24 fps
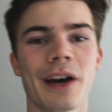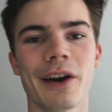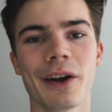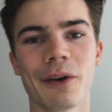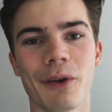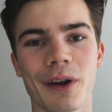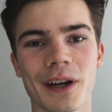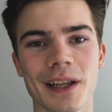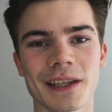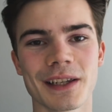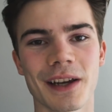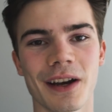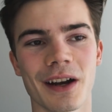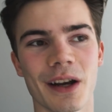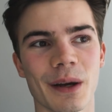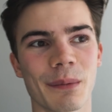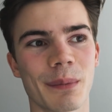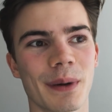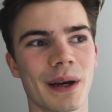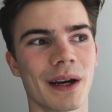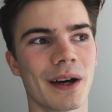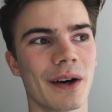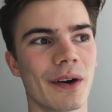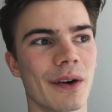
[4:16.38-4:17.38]
now I want to talk
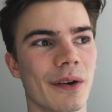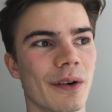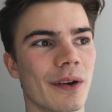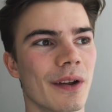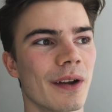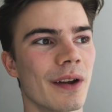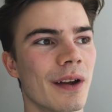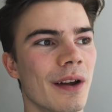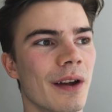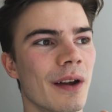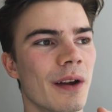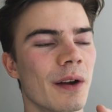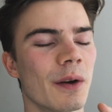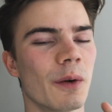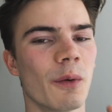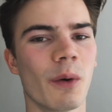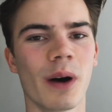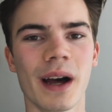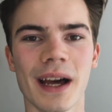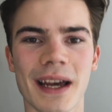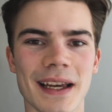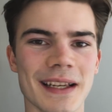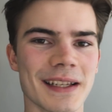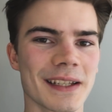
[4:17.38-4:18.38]
about
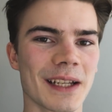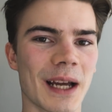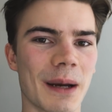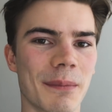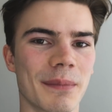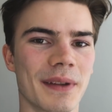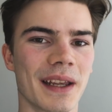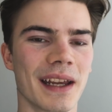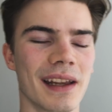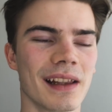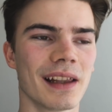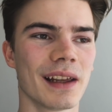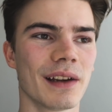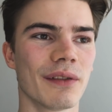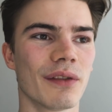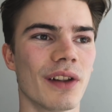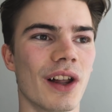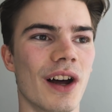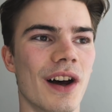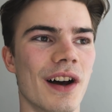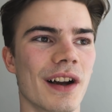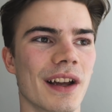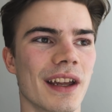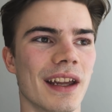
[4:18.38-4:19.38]
why I stopped daily
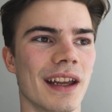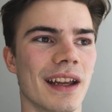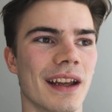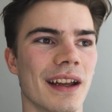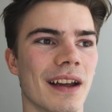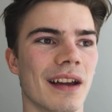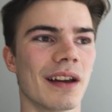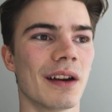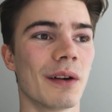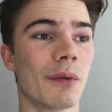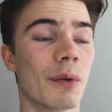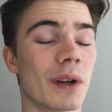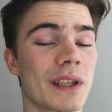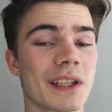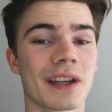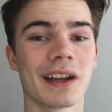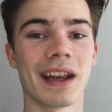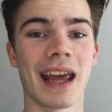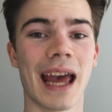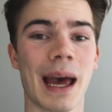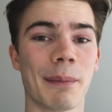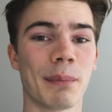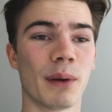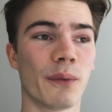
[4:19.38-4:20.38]
vlogging, what's
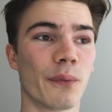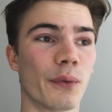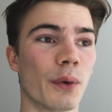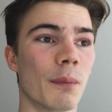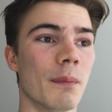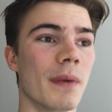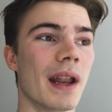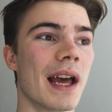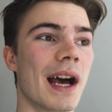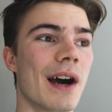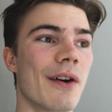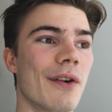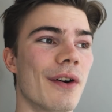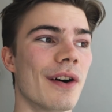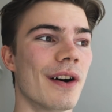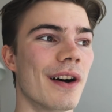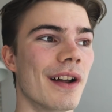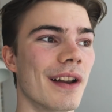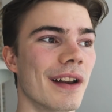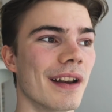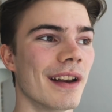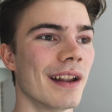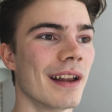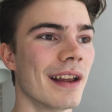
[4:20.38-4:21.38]
going to happen from now
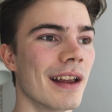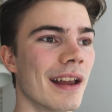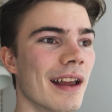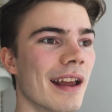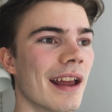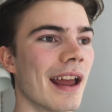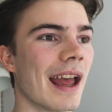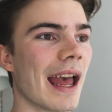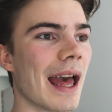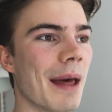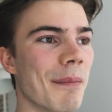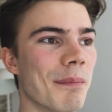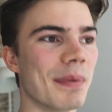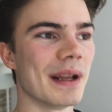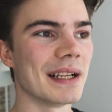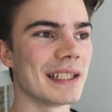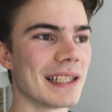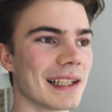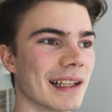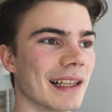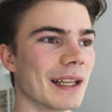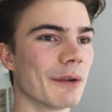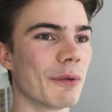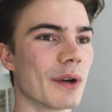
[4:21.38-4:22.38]
on, and
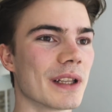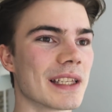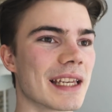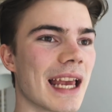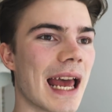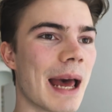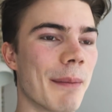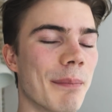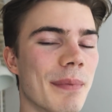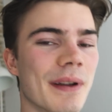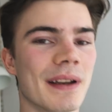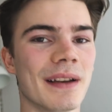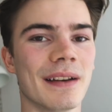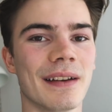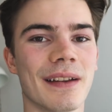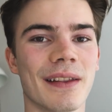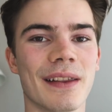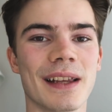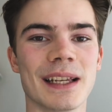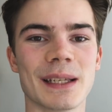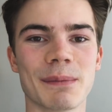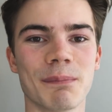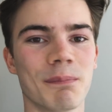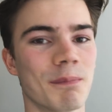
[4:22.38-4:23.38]
basically what's
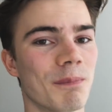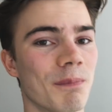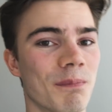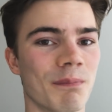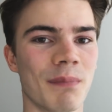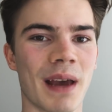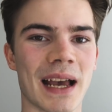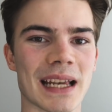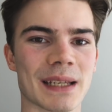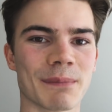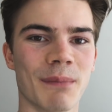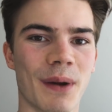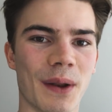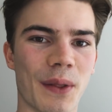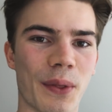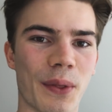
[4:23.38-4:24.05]
happened this past